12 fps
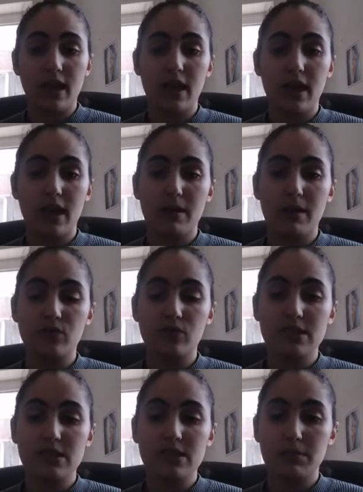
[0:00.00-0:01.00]
and
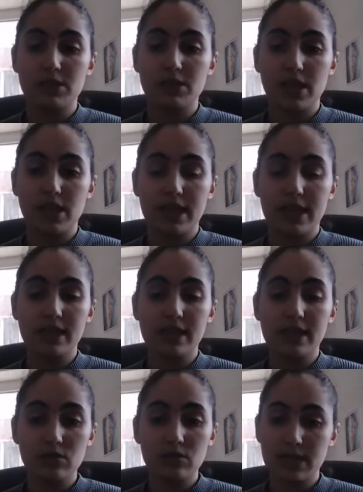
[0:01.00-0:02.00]
we've established a
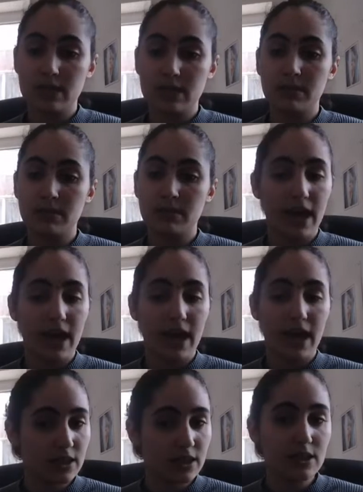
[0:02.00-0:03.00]
legal team, an
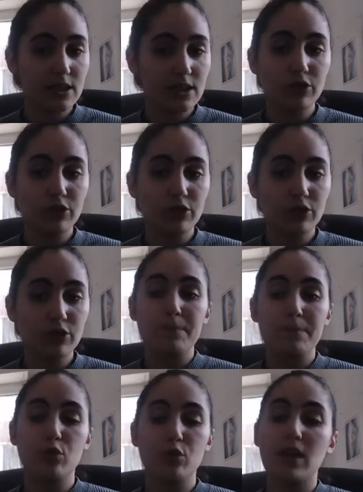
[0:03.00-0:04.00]
advocacy group
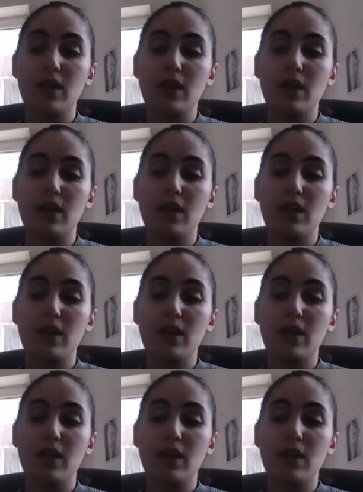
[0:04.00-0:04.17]
that will